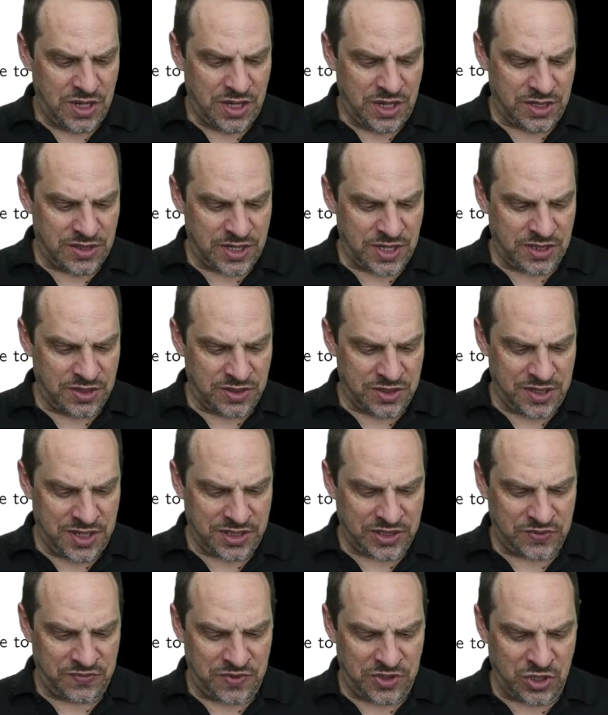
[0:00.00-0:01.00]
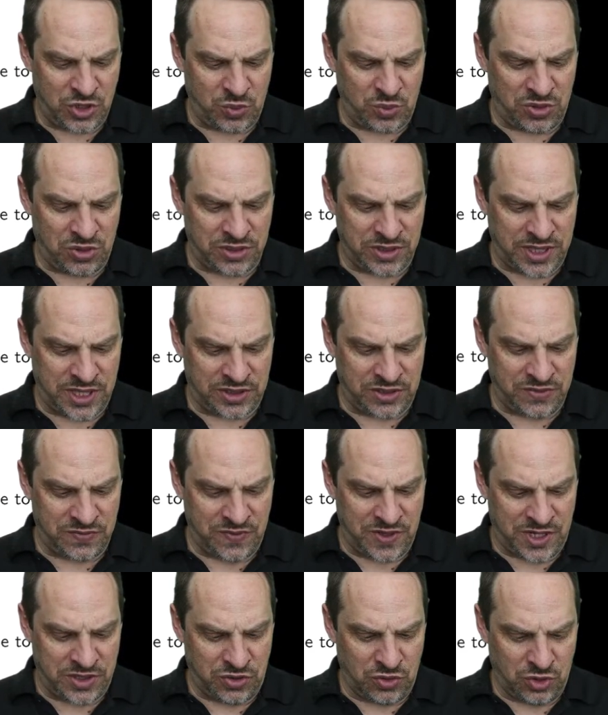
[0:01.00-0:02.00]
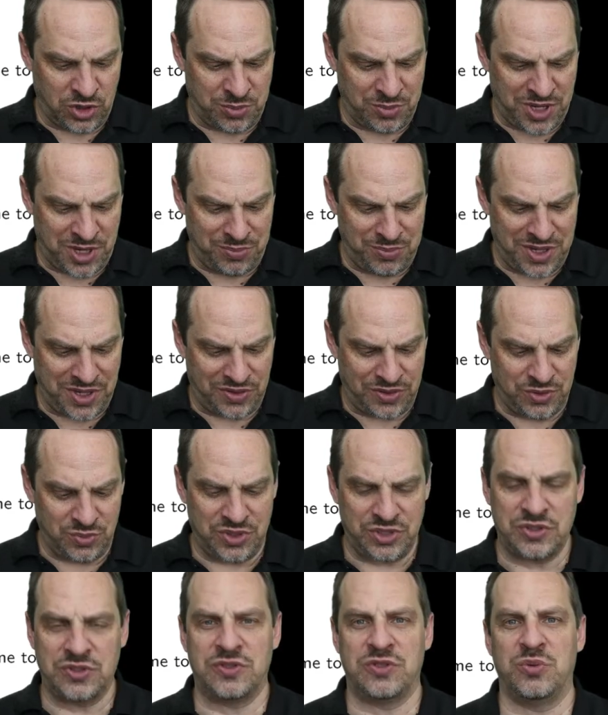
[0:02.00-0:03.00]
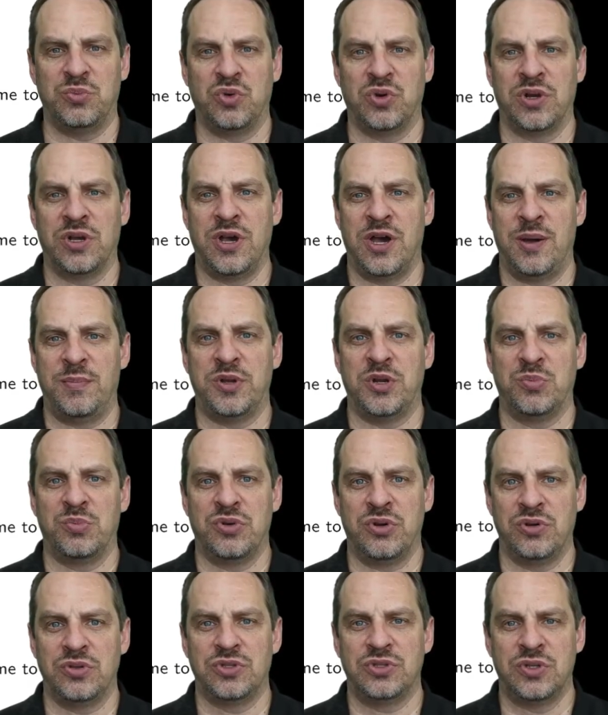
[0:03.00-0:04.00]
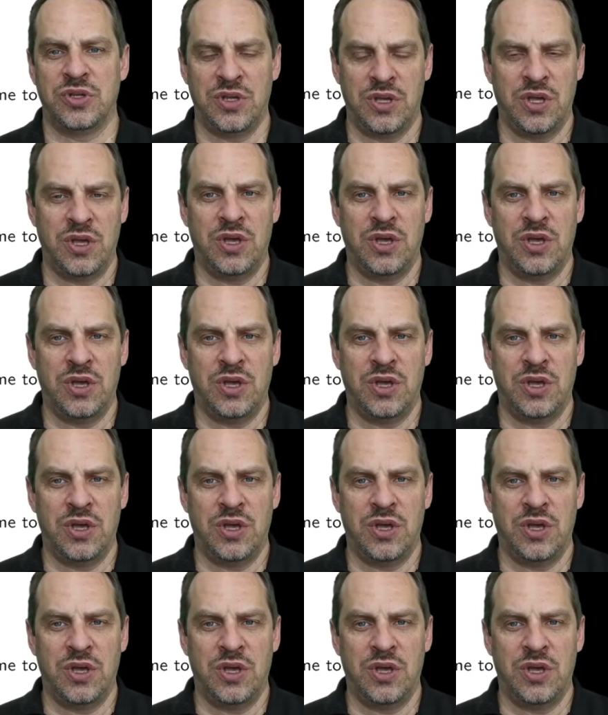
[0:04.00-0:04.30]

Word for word: And then in the next video, we'll look at the von Neumann method, which is the more common approach.